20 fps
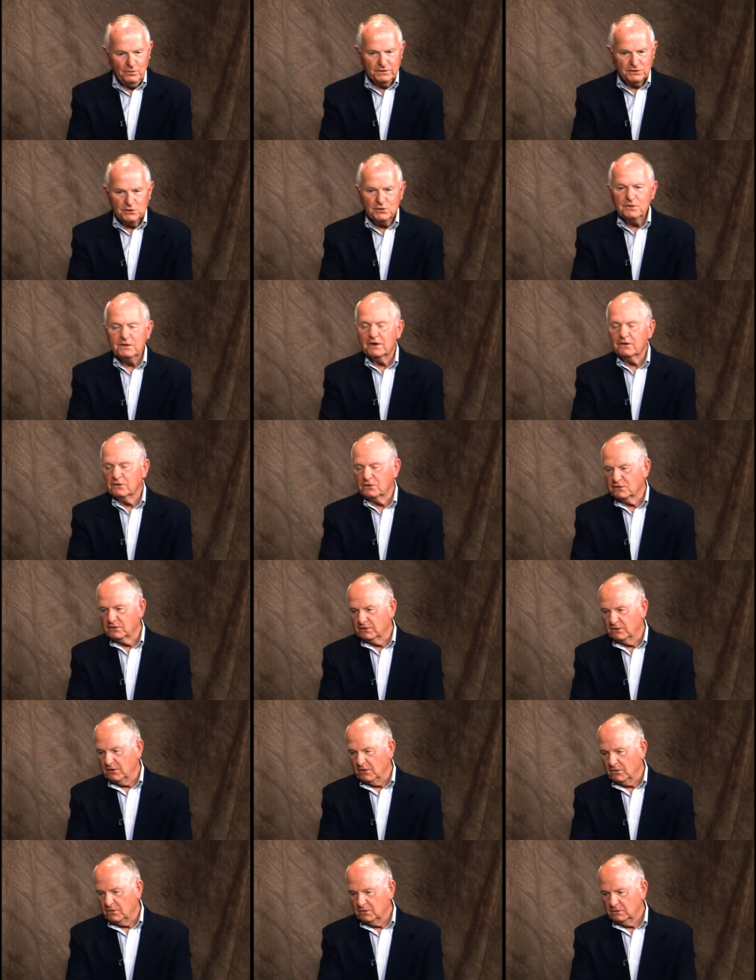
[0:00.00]
two years
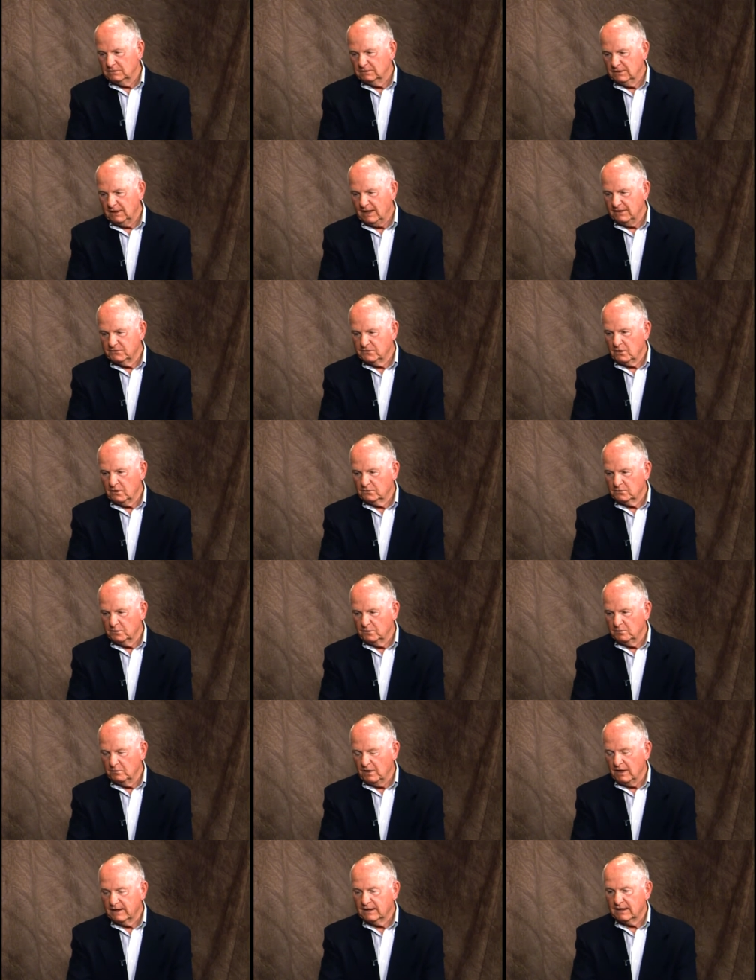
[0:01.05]
ago, I talked with
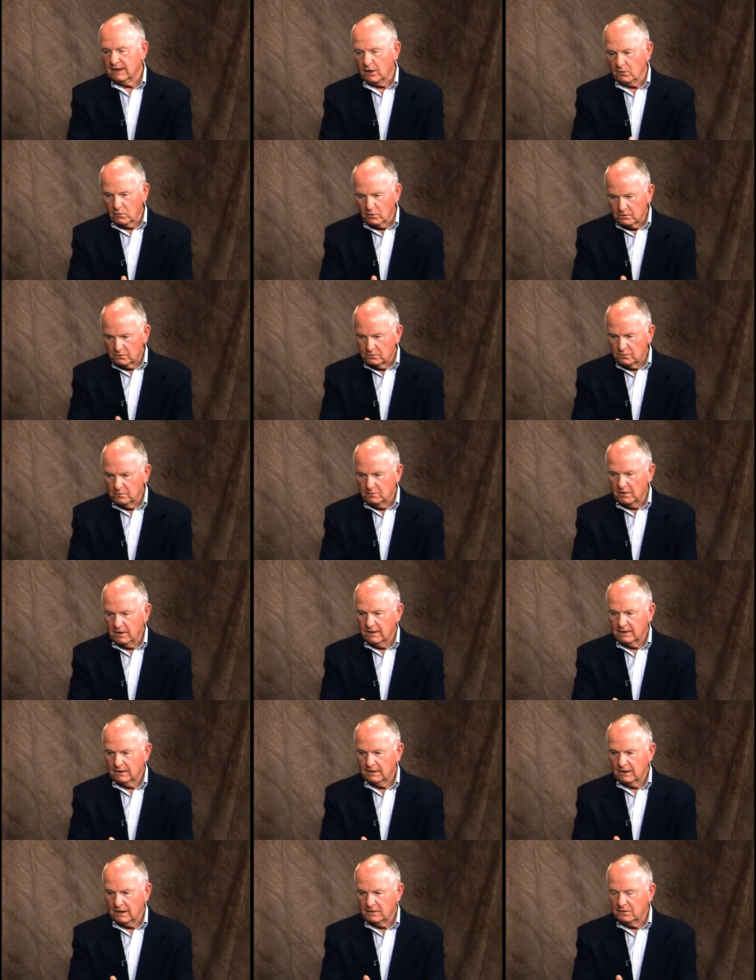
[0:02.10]
Mike and I worked with
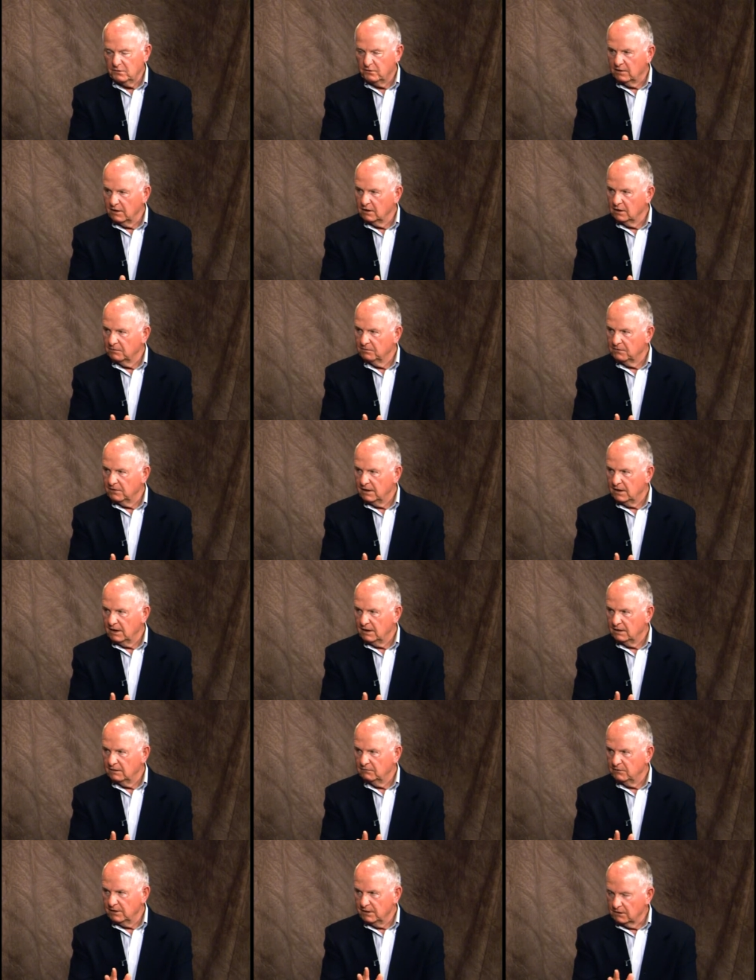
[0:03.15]
Mike and I developed a
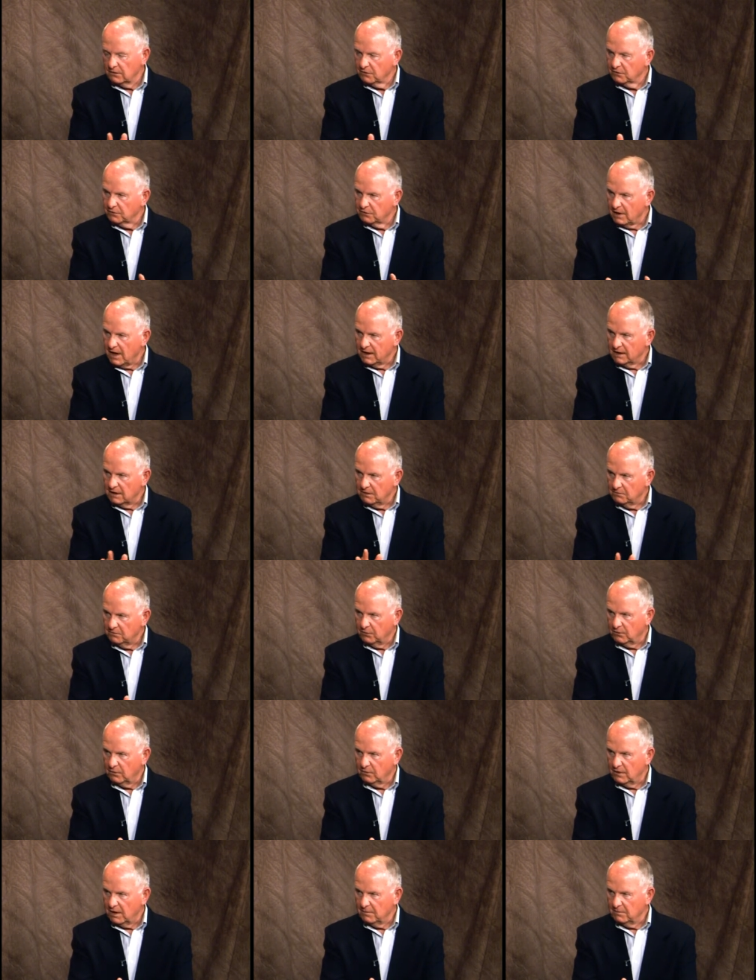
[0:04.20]
vehicle tracking
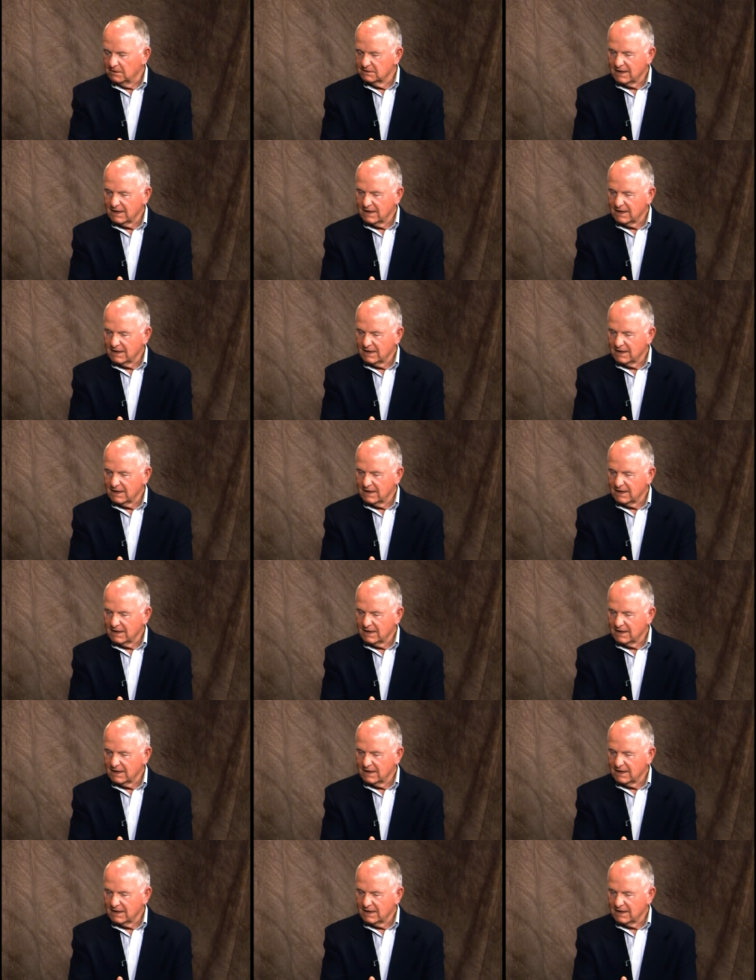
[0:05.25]
program.